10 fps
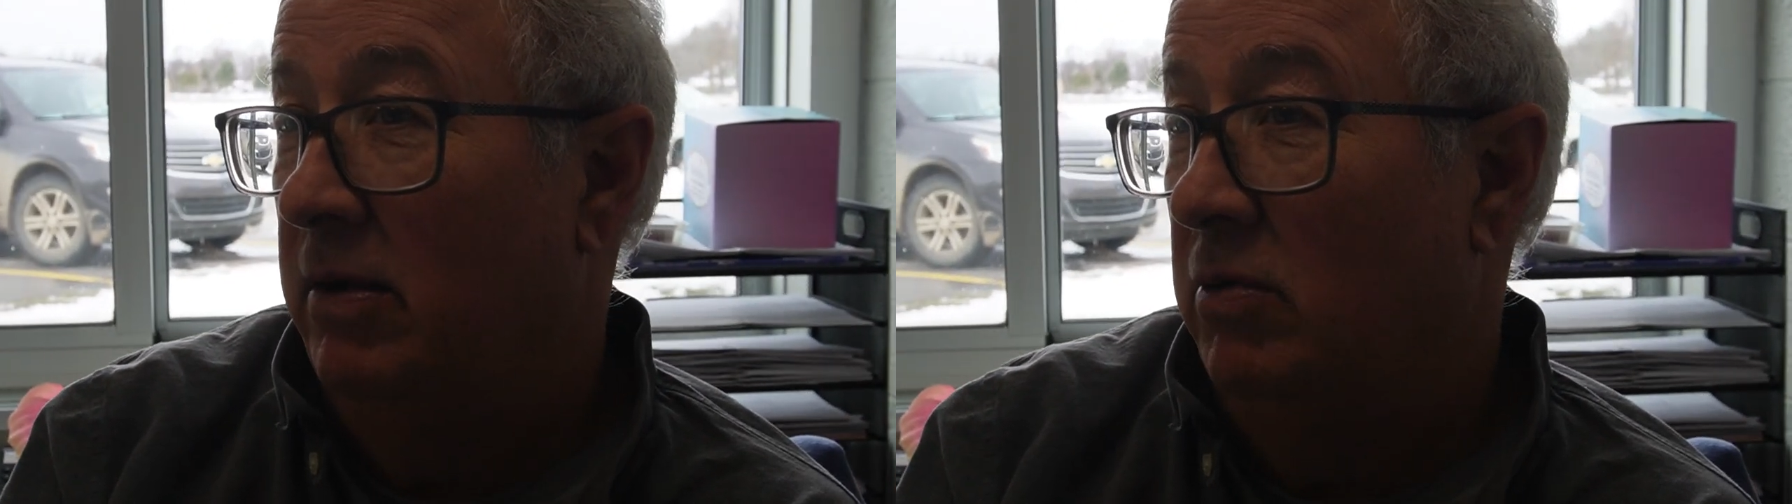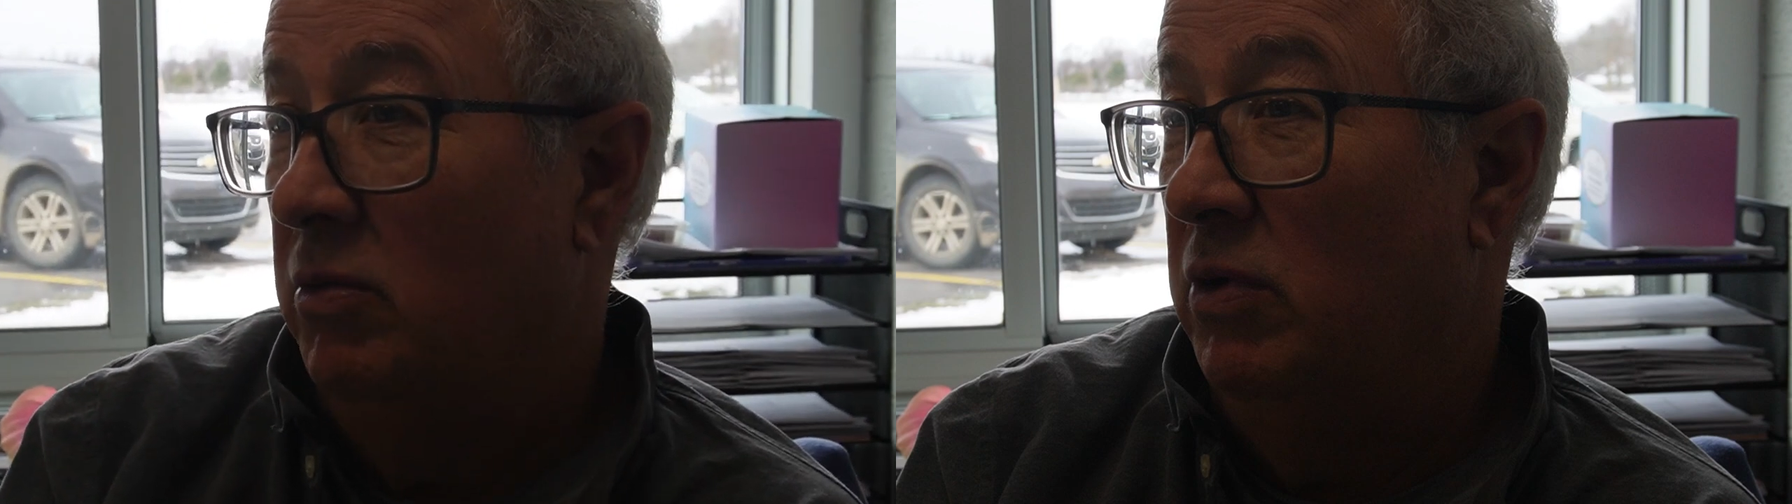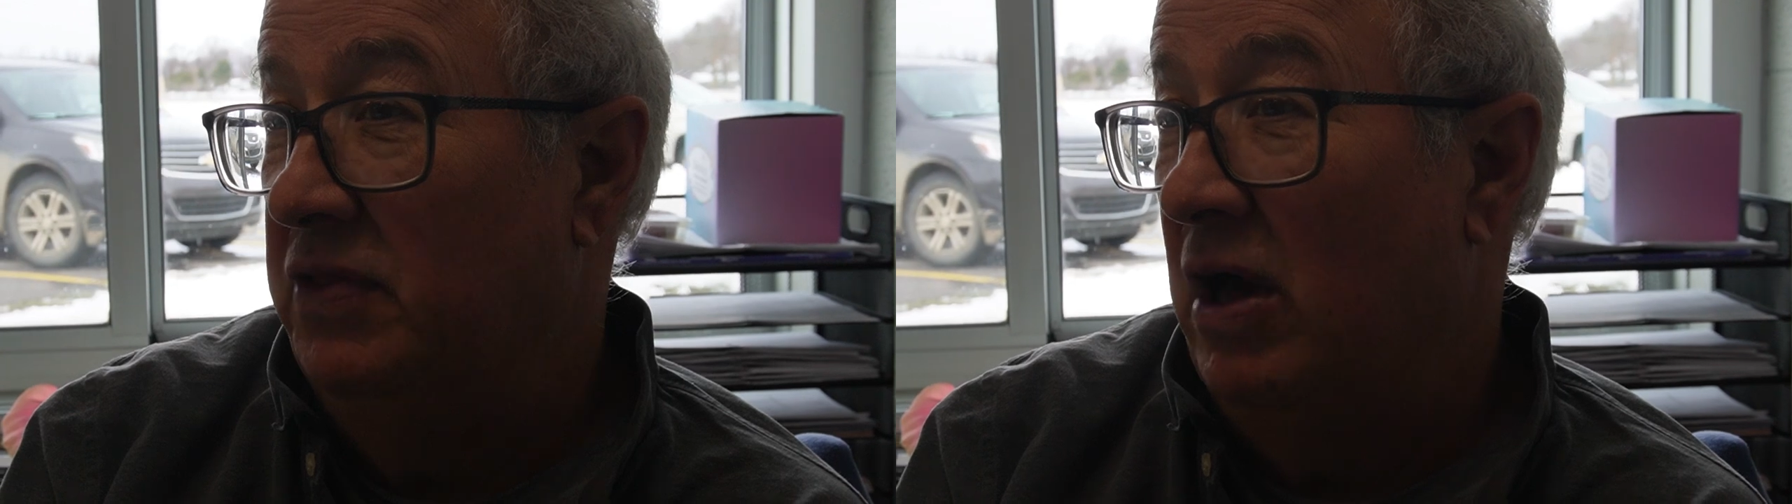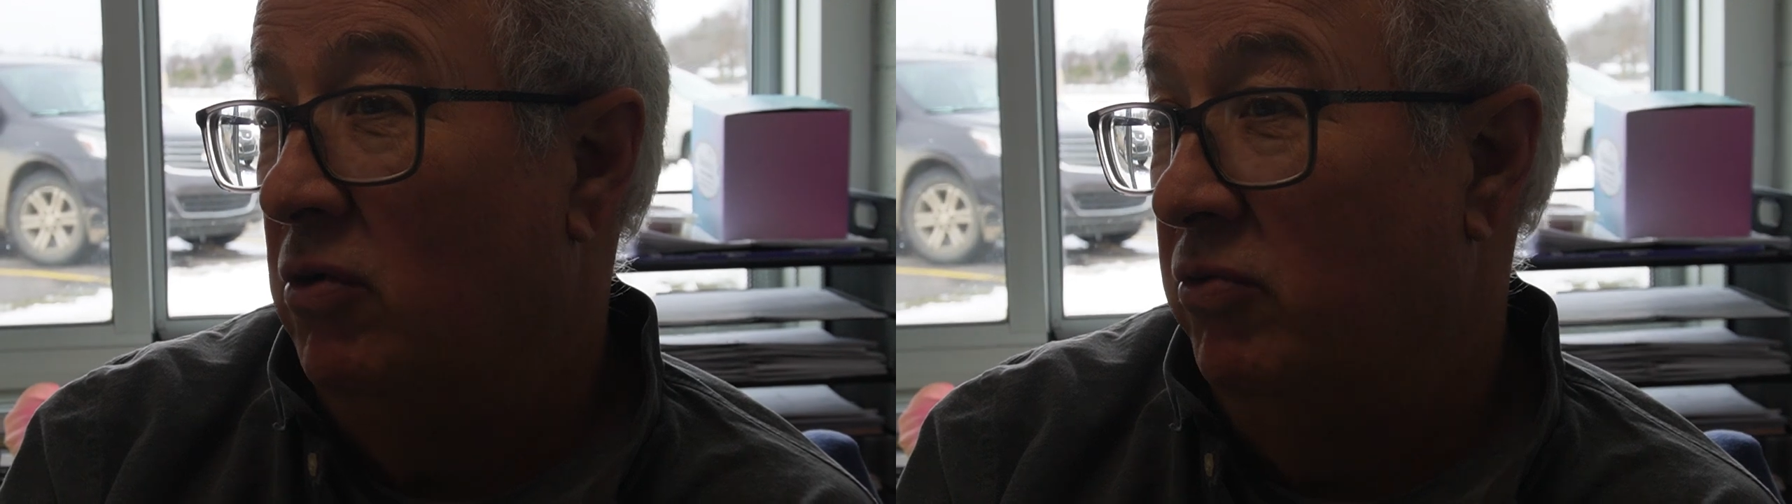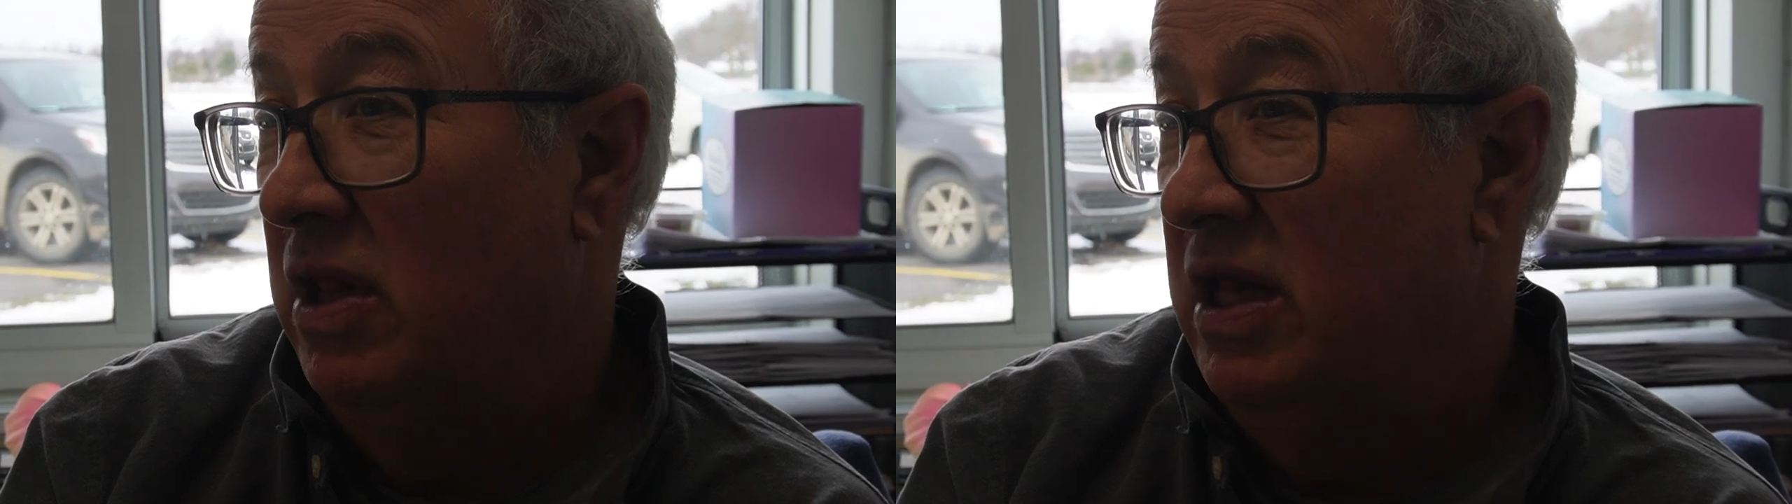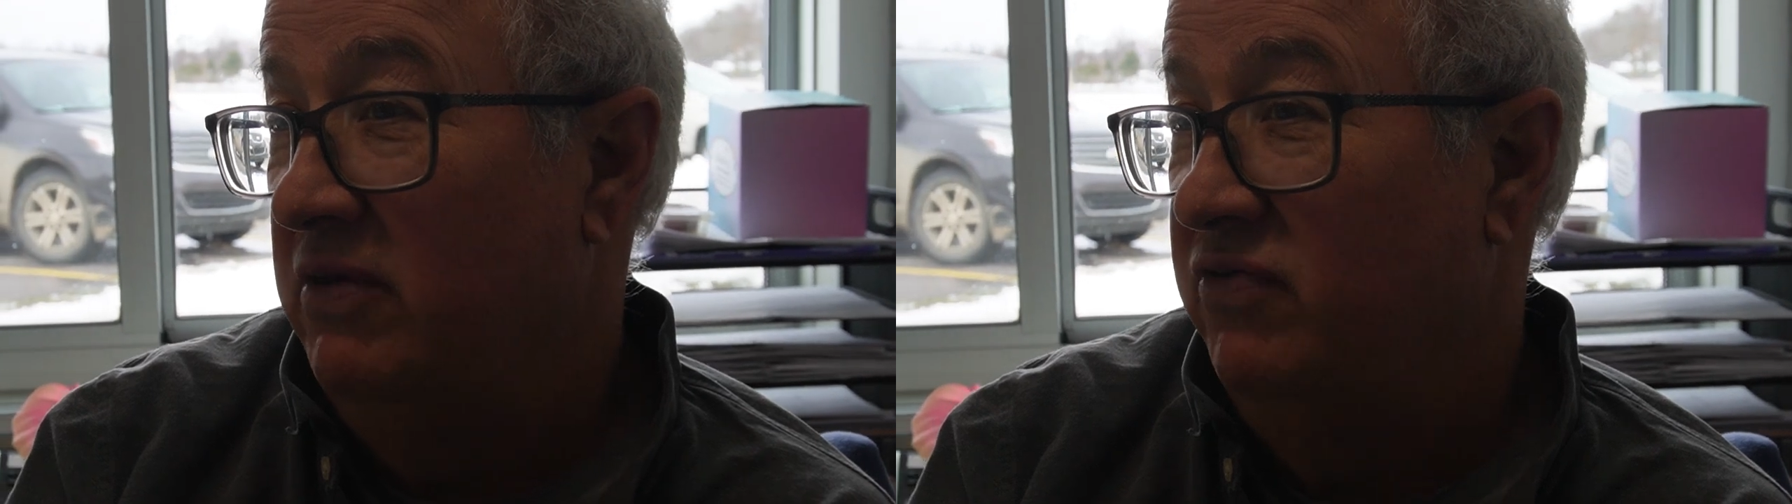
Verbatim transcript: without really